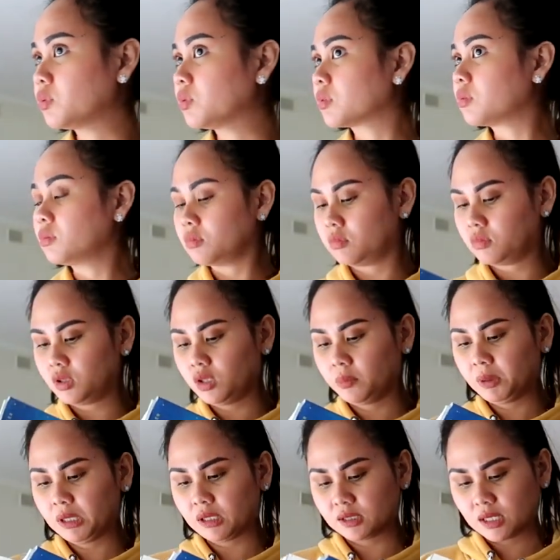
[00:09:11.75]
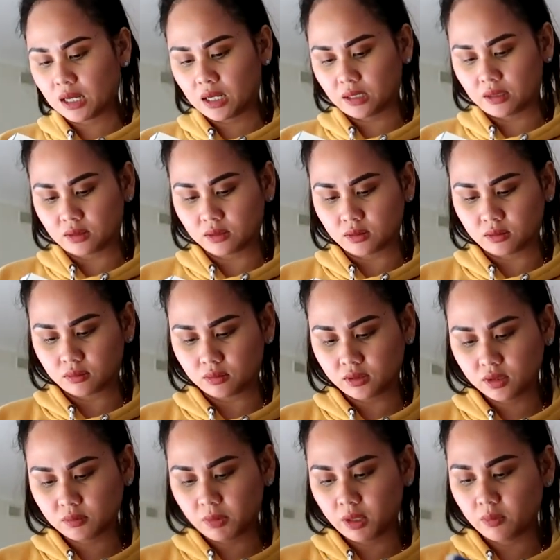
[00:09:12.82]
book. Hindi niya binigay sa akin. So
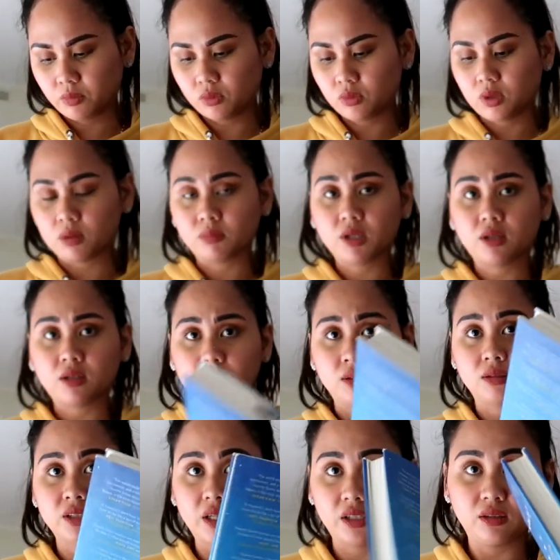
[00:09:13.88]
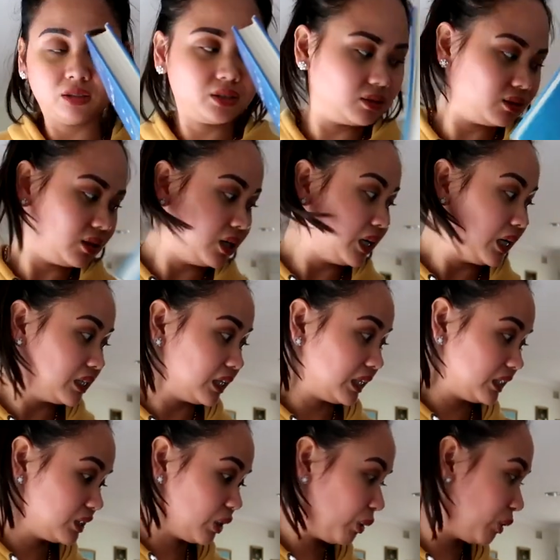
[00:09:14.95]
this is my book. I'm gonna take this
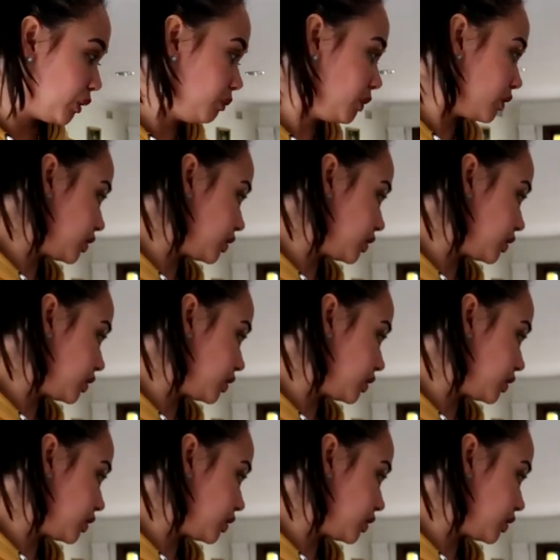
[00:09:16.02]
home.